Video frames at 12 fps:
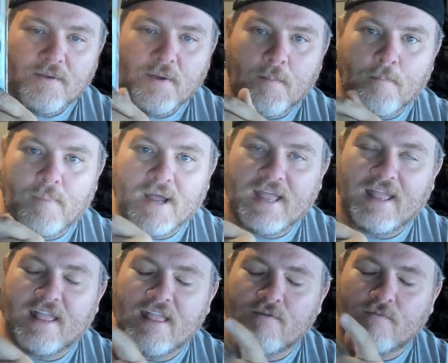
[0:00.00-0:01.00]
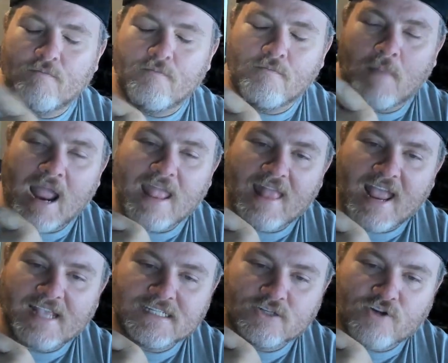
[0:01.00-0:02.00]
but my
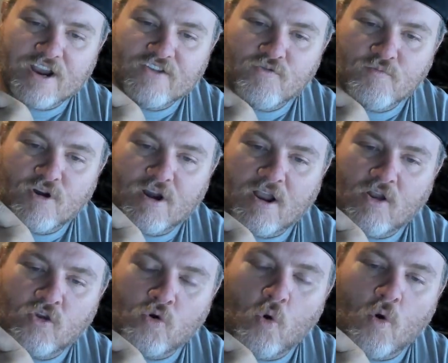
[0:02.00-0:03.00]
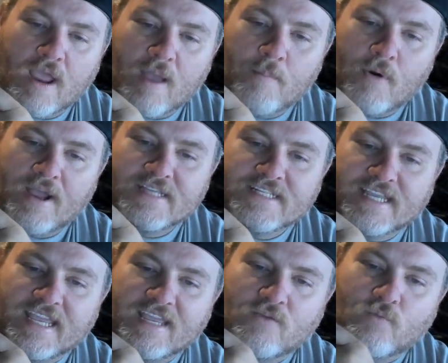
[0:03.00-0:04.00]
last Transformer toy I bought as a
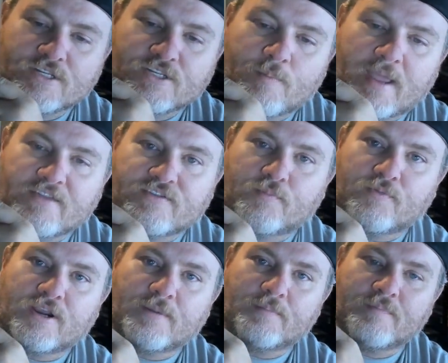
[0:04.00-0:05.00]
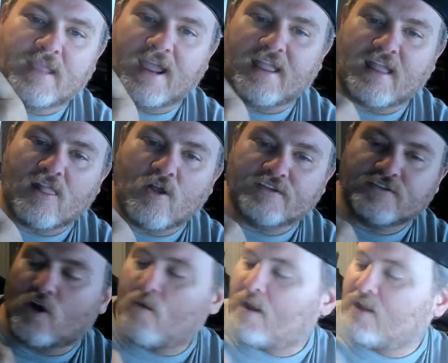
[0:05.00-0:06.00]
kid was Omega Supreme, and I lost
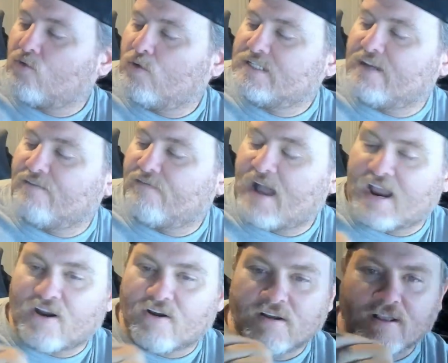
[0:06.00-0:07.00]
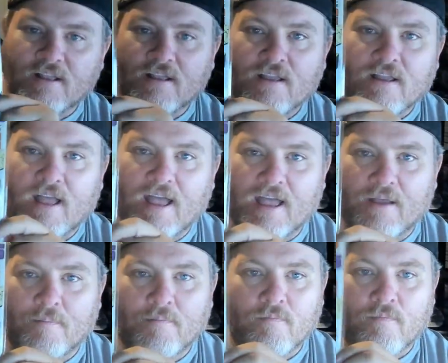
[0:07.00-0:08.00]
all my toys in a fire
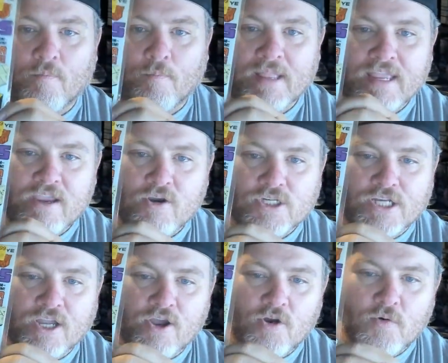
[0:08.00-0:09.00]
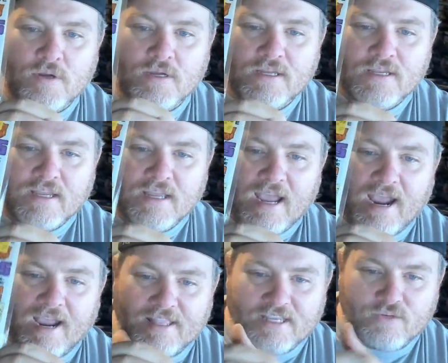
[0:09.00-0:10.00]
many years ago,
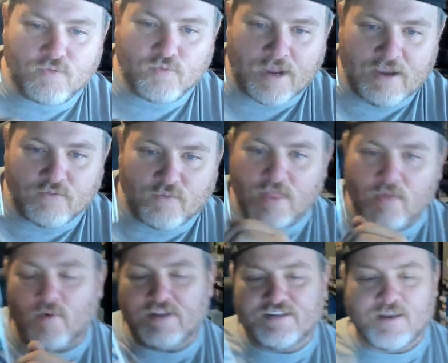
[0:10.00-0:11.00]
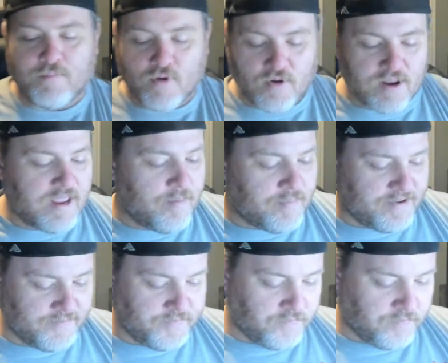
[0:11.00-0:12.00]
and he was one of the ones that burned up,
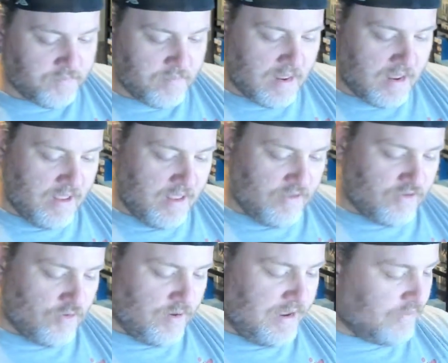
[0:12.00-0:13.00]
so he has a